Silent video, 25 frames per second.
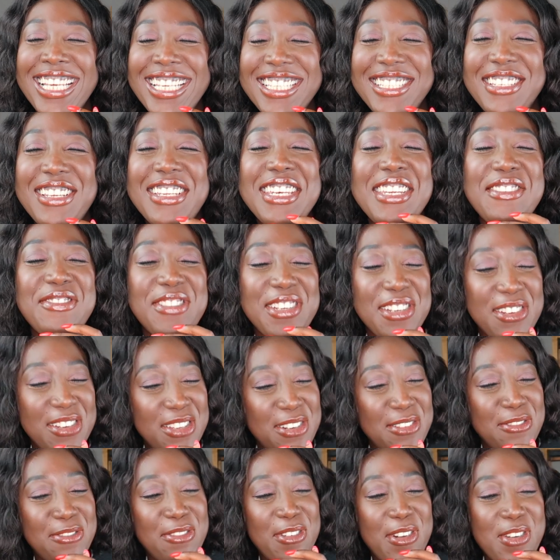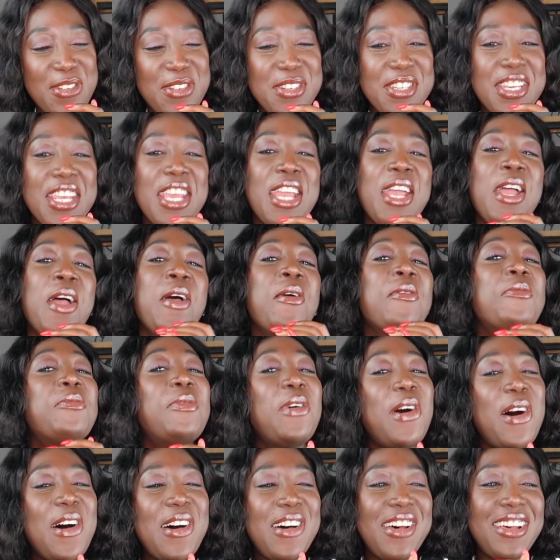Not even gonna front.
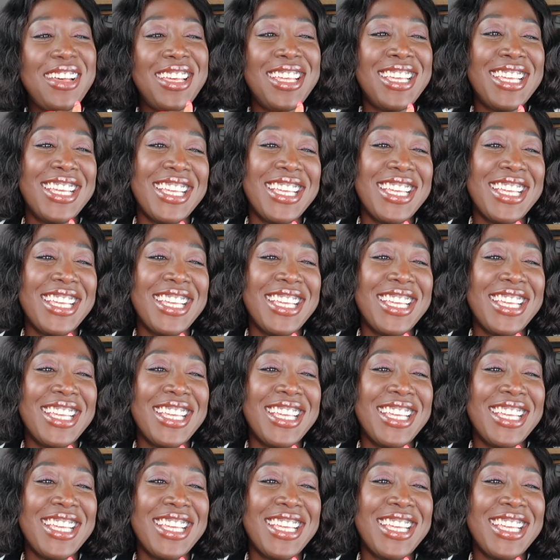But,